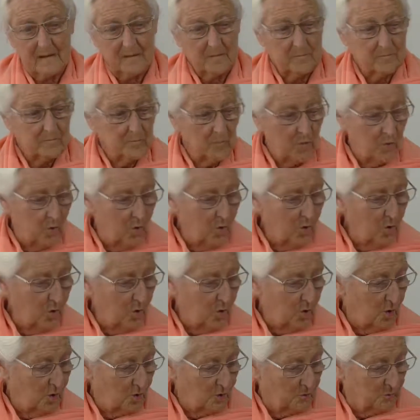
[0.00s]

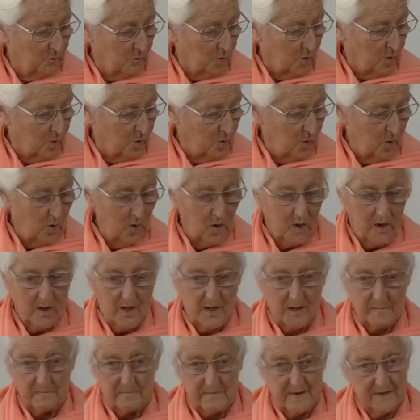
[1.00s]
More and more
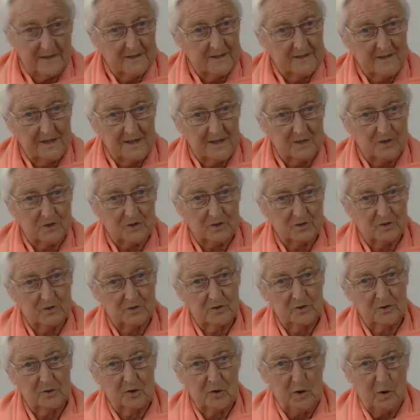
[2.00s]

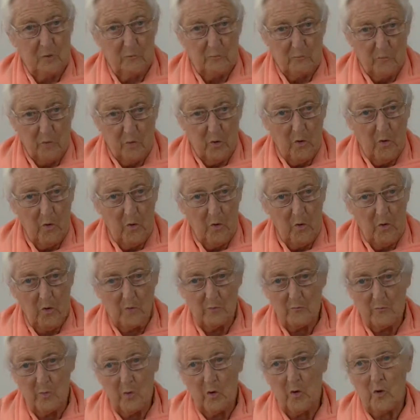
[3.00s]
medication, more
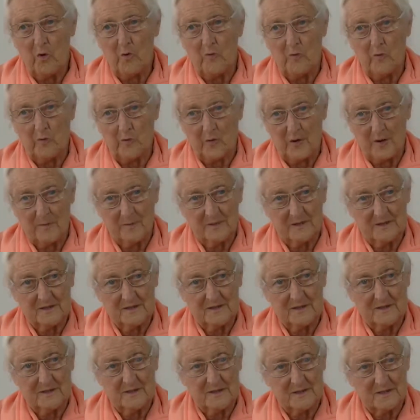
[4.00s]
and more
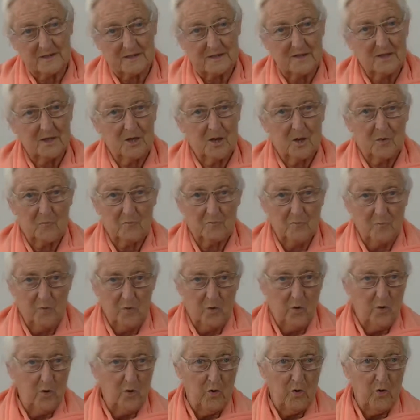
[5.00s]
remedies,
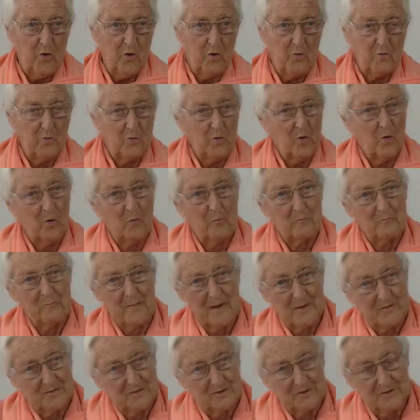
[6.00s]
more and more
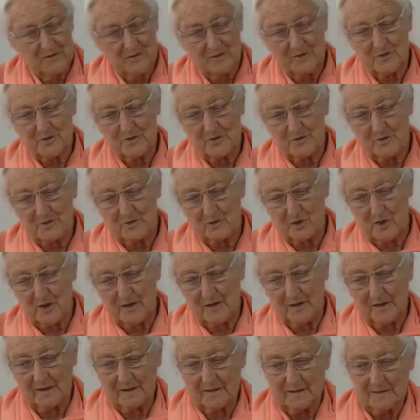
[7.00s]
methods and
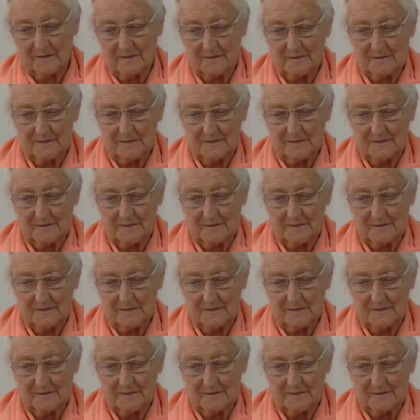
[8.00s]
training.